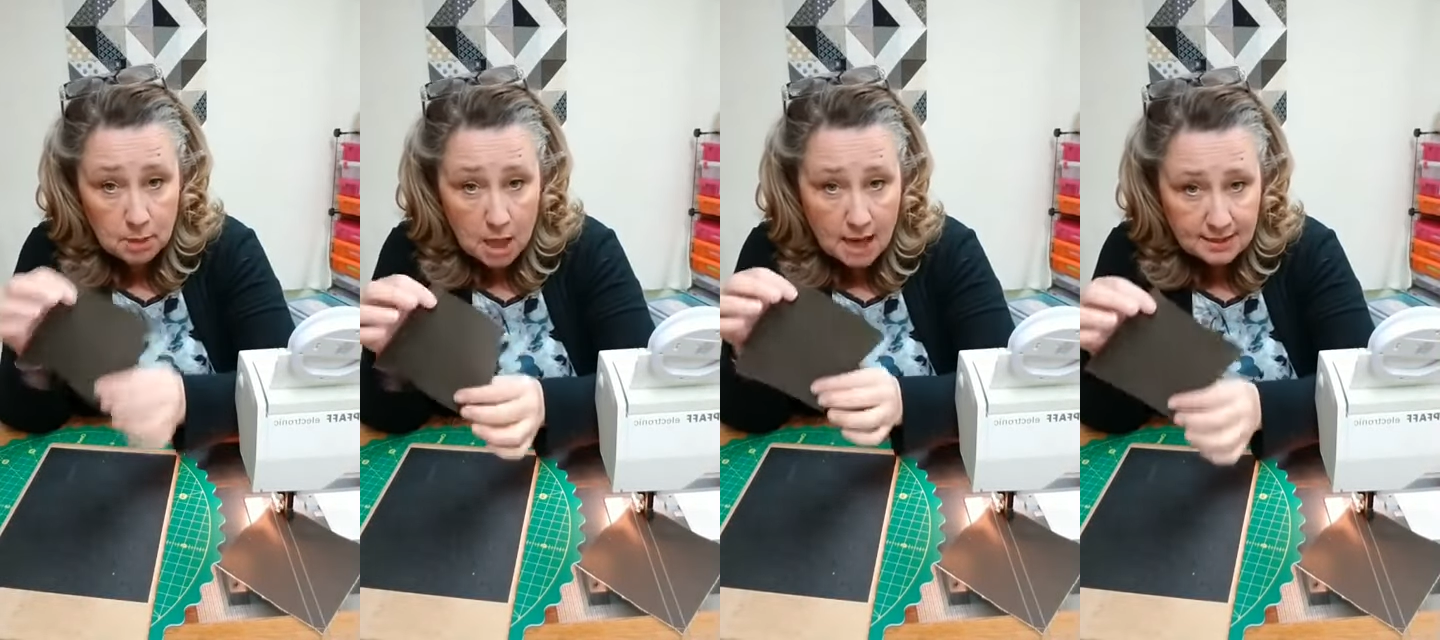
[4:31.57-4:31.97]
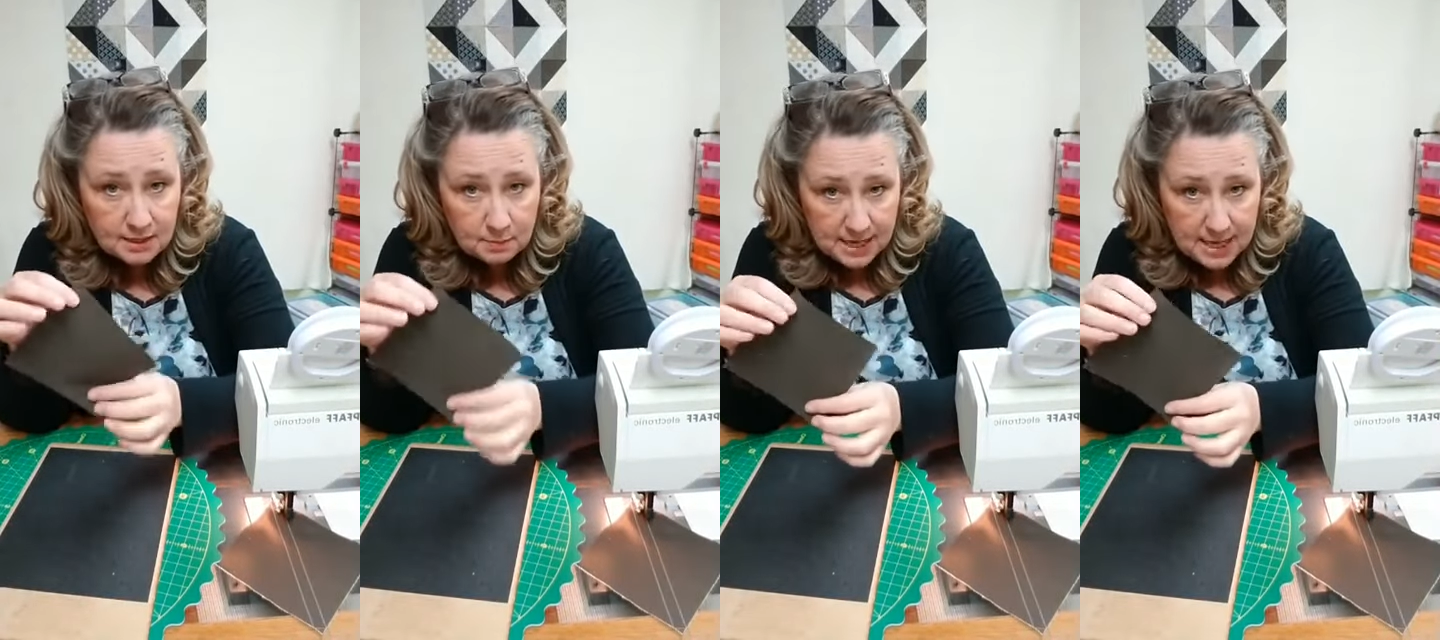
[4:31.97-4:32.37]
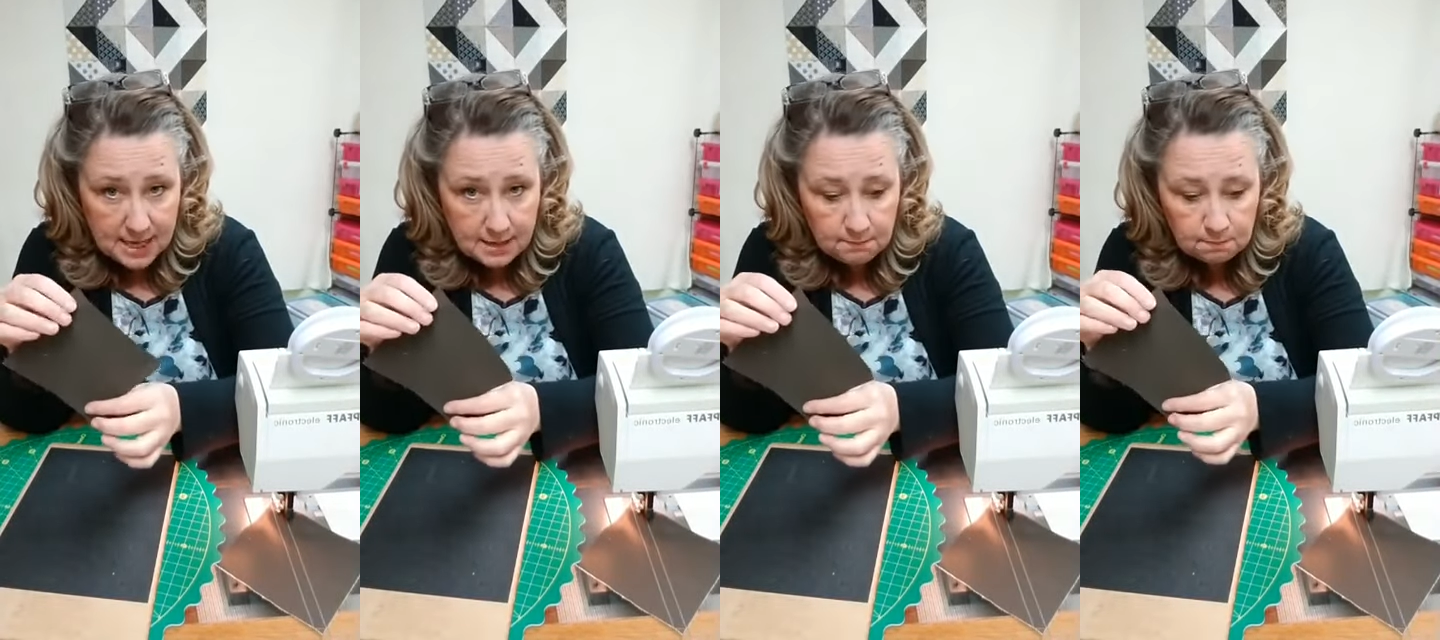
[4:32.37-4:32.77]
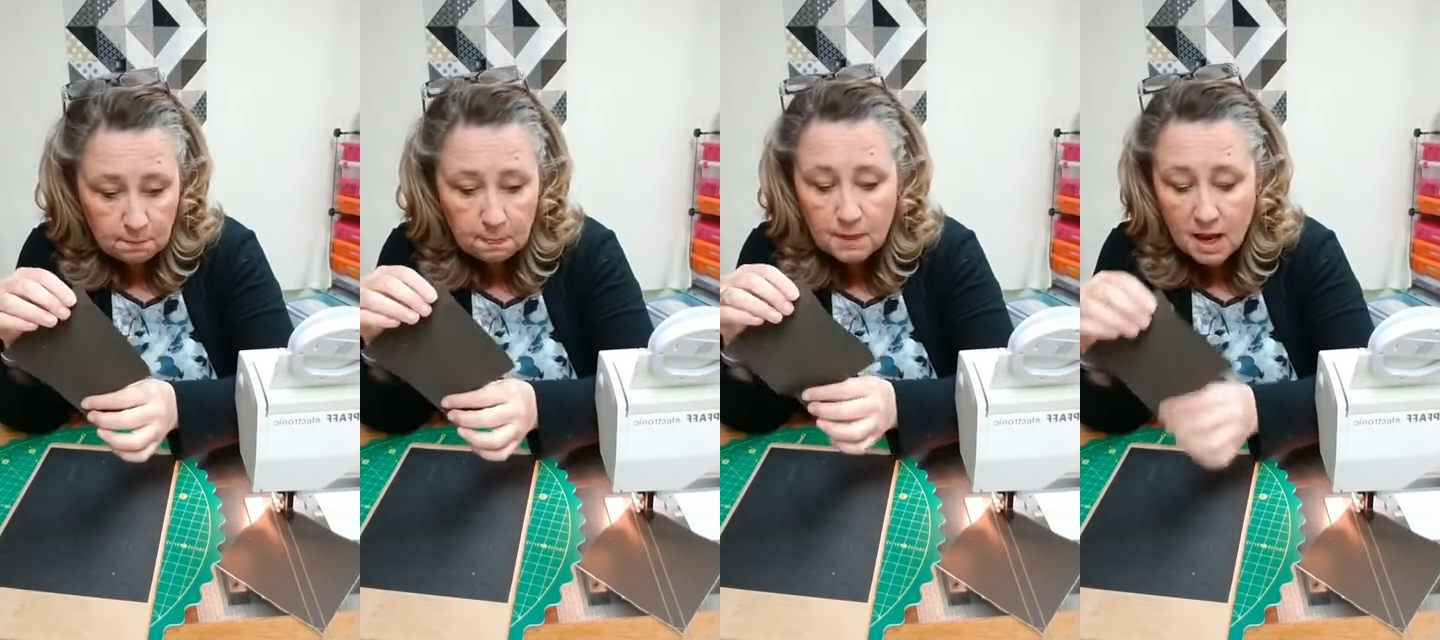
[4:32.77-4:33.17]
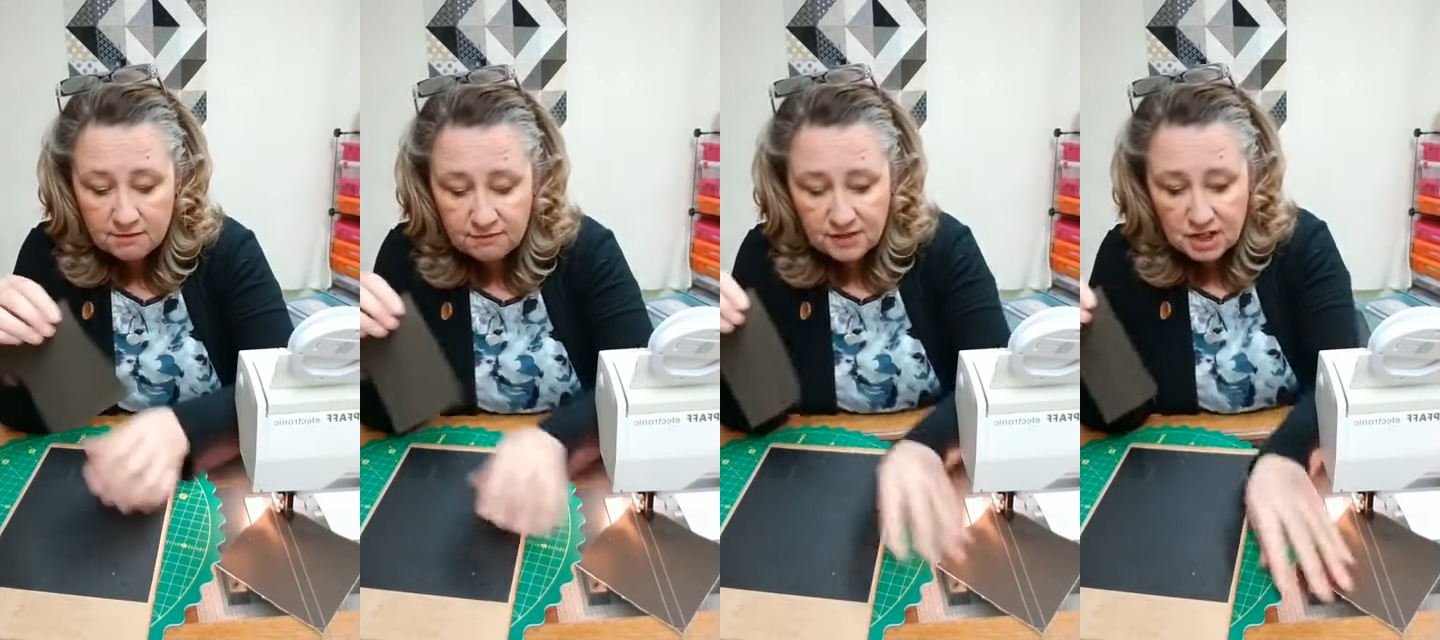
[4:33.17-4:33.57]
block to be
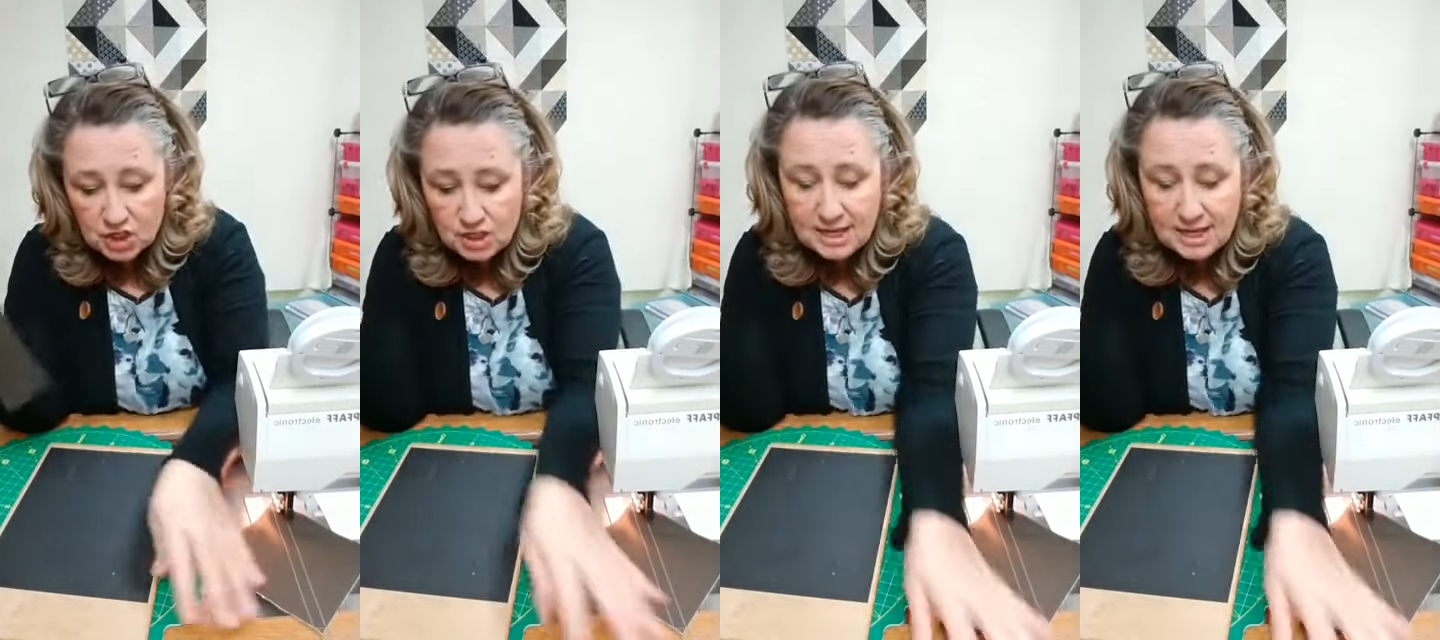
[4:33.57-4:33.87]
unfinished.